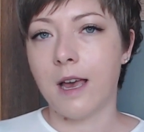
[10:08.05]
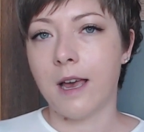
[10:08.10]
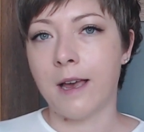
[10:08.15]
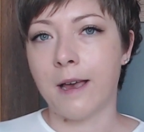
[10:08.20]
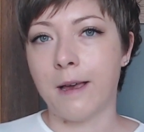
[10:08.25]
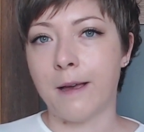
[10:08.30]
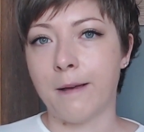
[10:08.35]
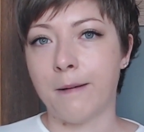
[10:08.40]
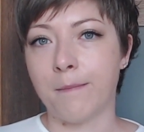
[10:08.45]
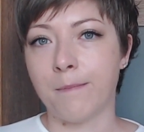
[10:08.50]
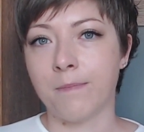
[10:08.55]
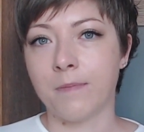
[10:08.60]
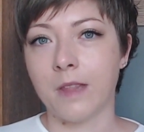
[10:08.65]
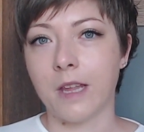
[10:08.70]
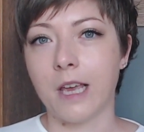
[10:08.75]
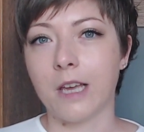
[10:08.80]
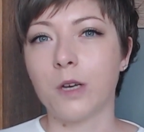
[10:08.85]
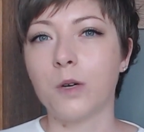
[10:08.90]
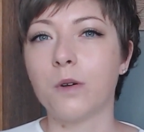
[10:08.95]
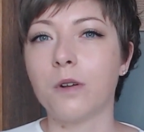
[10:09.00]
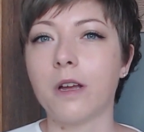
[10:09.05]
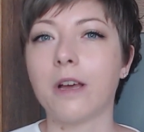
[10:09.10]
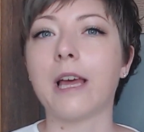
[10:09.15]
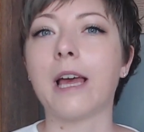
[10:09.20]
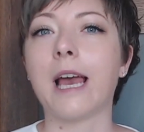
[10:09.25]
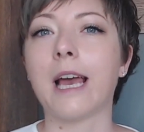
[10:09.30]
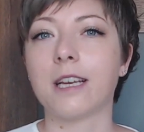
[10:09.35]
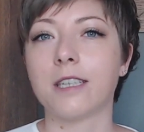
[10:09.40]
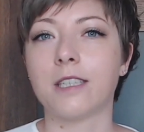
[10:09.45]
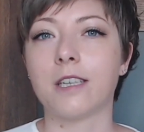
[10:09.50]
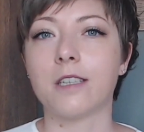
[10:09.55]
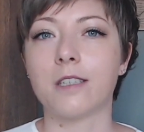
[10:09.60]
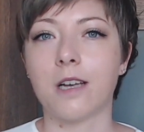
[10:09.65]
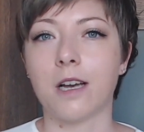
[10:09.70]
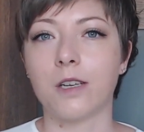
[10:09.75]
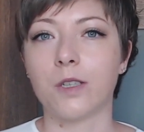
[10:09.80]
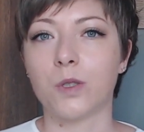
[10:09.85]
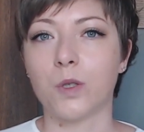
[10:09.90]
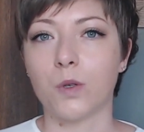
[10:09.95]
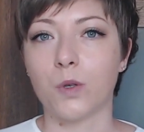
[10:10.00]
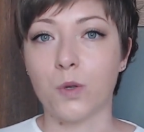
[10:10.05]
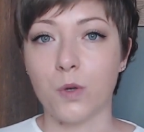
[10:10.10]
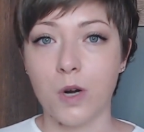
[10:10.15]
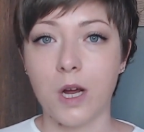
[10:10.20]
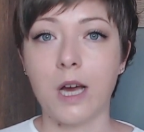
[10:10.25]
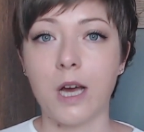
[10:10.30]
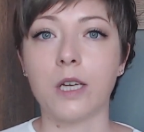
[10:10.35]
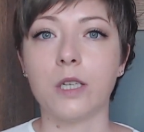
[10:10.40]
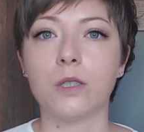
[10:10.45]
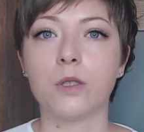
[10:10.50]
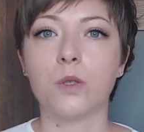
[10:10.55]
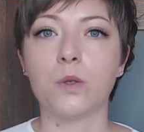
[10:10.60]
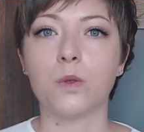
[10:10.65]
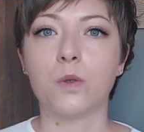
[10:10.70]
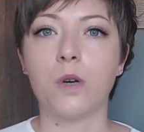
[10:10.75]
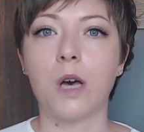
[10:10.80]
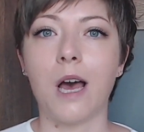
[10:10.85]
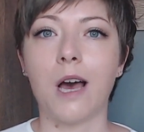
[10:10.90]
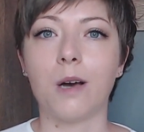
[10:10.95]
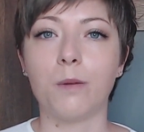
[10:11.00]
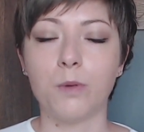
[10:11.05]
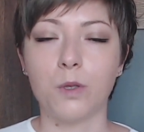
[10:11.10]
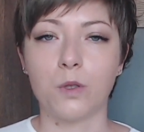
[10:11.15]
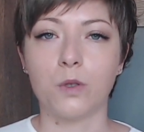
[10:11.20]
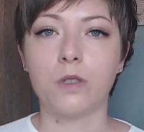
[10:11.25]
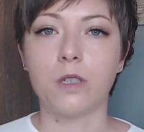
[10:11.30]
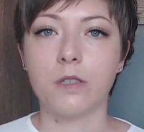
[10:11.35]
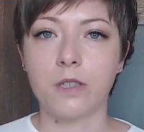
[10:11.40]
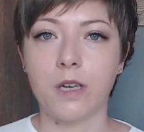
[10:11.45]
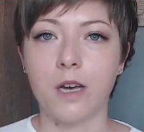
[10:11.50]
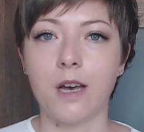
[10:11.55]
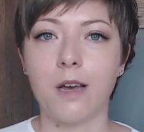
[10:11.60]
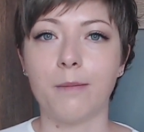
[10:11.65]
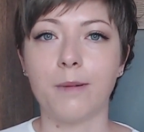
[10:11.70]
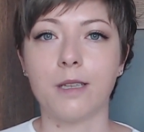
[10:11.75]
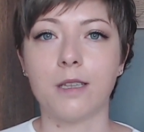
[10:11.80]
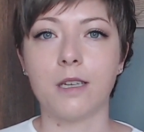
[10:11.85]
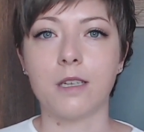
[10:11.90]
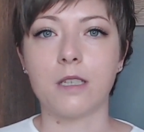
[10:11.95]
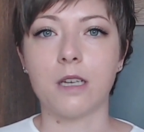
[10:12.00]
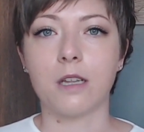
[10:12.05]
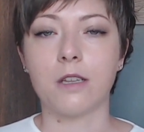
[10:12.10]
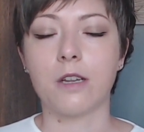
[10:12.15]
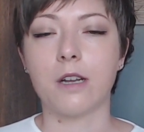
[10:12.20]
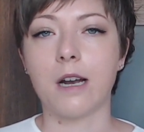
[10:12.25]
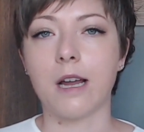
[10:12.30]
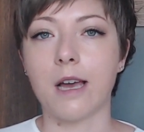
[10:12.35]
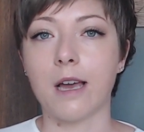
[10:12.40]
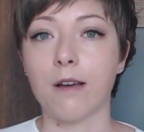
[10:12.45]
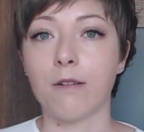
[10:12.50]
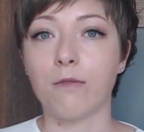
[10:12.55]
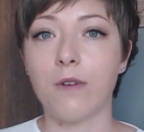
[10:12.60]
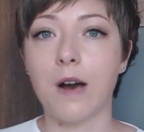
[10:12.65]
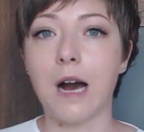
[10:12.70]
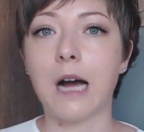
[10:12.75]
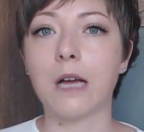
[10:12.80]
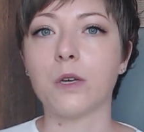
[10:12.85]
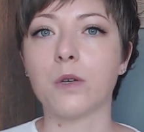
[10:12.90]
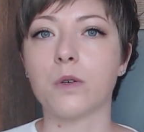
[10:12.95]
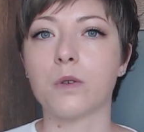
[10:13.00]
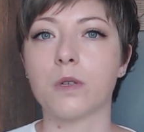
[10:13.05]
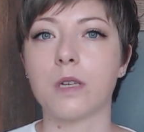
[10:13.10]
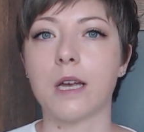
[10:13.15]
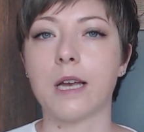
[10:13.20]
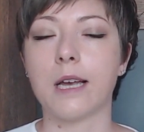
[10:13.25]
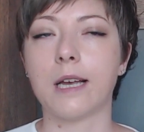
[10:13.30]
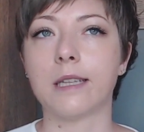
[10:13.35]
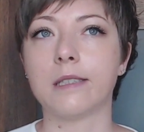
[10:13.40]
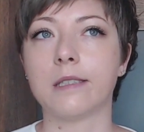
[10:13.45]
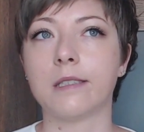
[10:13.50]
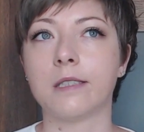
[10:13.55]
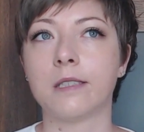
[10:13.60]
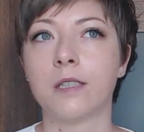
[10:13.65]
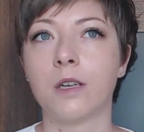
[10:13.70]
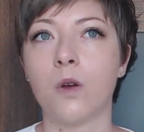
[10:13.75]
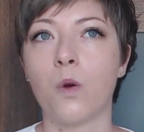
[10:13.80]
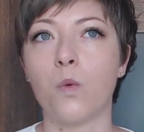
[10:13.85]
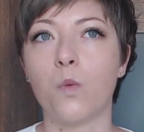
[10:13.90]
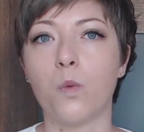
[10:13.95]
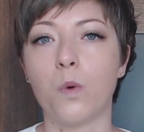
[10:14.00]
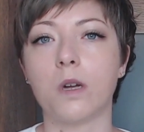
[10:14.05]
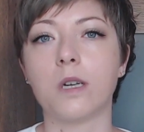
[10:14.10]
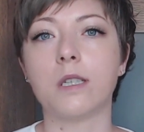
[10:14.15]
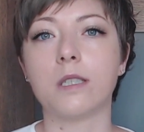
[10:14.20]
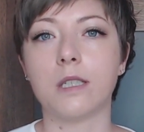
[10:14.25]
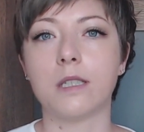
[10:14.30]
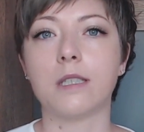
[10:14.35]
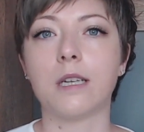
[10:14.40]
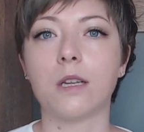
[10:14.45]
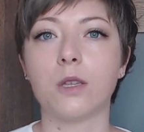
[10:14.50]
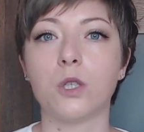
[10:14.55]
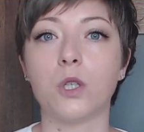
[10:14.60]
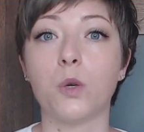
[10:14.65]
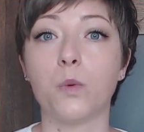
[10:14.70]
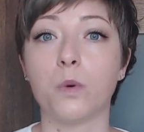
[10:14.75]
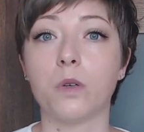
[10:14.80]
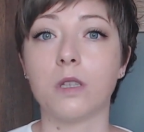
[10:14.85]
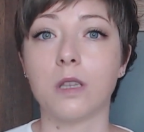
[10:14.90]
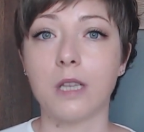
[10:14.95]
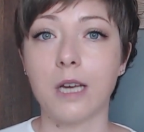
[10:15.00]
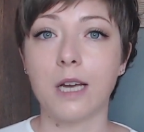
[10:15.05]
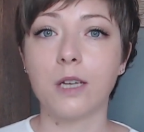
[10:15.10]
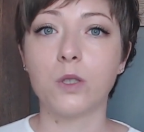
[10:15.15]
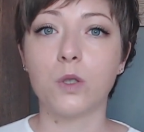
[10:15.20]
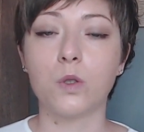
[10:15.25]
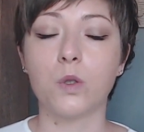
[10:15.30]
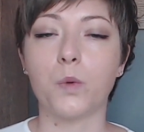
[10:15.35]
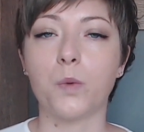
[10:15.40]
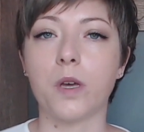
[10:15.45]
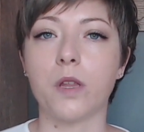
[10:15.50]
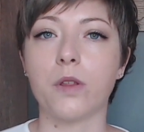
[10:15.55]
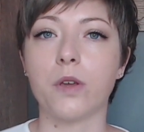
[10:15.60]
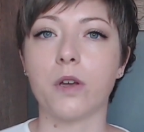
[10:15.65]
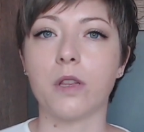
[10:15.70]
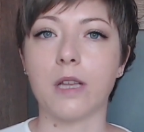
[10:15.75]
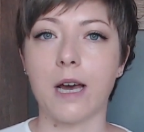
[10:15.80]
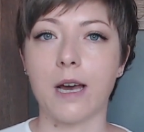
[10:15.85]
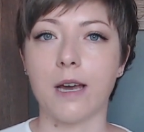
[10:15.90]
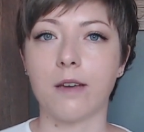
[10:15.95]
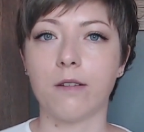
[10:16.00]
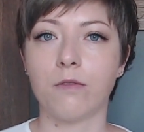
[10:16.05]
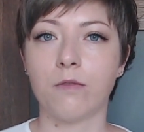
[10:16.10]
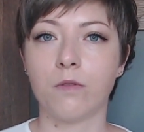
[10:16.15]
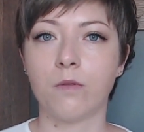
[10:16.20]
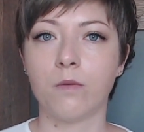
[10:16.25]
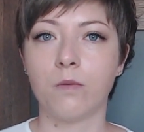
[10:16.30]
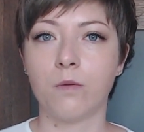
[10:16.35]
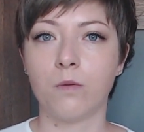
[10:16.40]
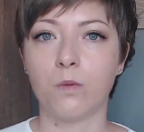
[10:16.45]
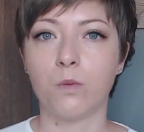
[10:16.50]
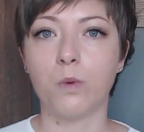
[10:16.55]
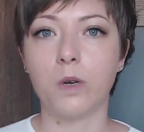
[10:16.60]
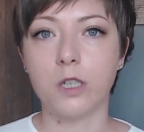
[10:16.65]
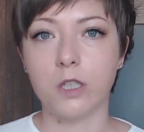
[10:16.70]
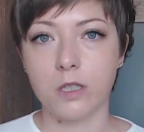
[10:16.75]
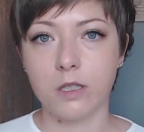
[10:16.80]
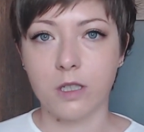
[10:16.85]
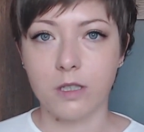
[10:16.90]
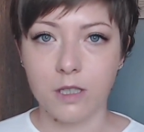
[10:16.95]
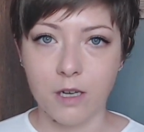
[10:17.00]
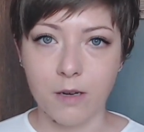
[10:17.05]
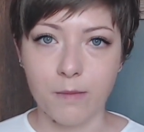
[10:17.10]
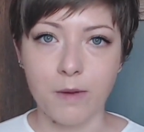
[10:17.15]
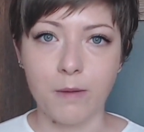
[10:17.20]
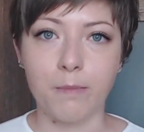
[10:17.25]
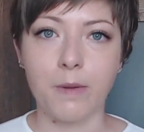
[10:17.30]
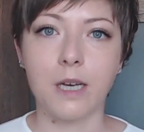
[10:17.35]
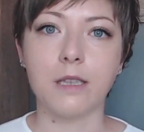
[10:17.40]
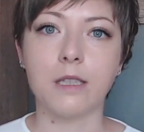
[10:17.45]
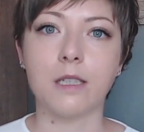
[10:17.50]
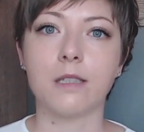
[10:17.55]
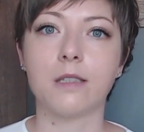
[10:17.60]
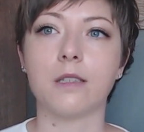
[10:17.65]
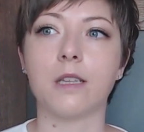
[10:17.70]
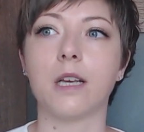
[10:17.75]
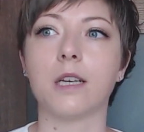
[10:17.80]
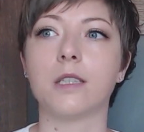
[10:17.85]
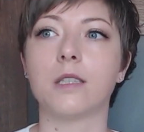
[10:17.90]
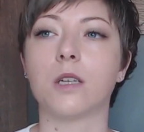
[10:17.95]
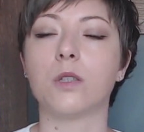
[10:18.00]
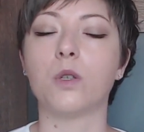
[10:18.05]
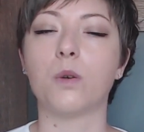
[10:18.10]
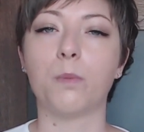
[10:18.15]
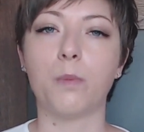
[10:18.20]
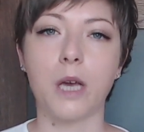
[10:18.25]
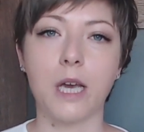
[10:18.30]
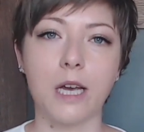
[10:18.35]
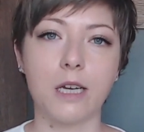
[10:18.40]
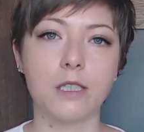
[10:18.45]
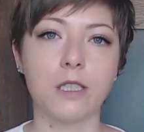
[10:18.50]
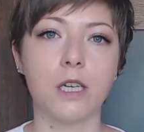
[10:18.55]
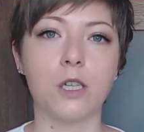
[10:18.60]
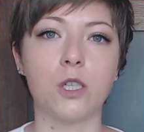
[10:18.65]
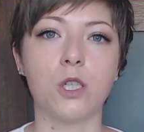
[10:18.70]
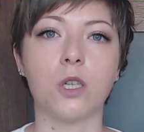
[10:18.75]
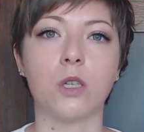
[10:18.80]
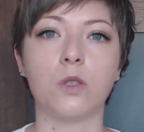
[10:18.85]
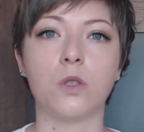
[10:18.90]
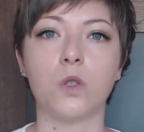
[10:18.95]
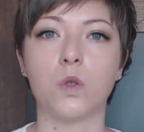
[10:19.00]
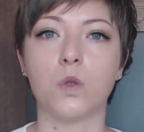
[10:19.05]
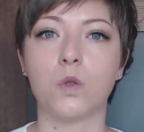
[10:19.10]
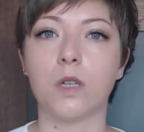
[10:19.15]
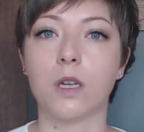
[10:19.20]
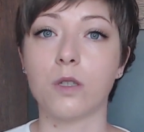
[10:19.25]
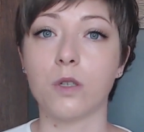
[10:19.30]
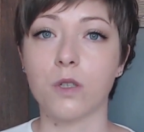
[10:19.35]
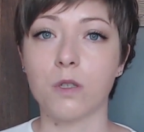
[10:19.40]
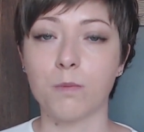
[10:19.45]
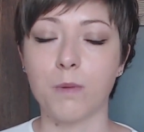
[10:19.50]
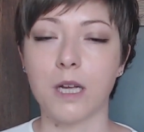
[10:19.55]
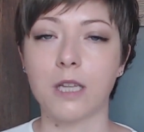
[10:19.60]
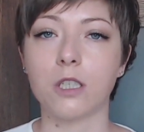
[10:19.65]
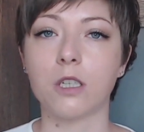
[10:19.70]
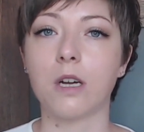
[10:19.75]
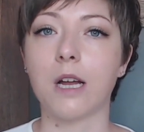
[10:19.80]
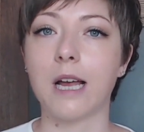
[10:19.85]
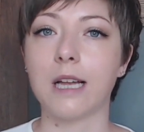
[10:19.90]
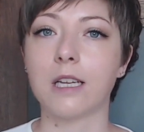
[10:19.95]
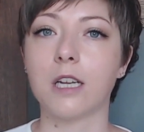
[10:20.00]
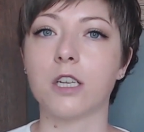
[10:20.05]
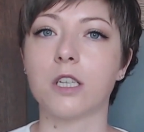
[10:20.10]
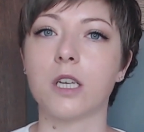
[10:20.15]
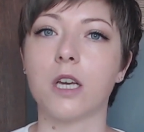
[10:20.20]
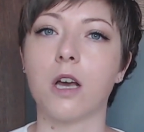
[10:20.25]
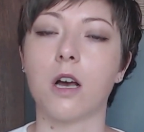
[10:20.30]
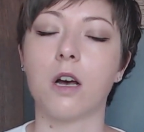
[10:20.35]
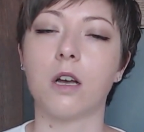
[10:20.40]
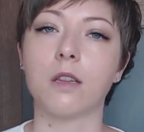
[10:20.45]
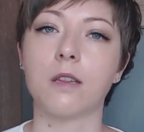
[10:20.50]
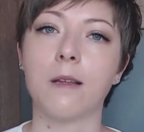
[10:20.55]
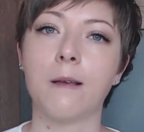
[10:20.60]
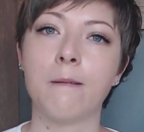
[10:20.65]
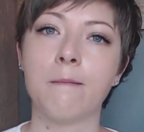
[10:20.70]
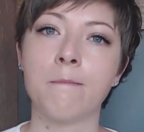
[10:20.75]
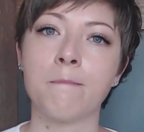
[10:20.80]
a good exercise to try to help you to determine these underlying values and what is it that you would like to do with your life, which is determined by these things that you pay attention to, that you spend your energy on,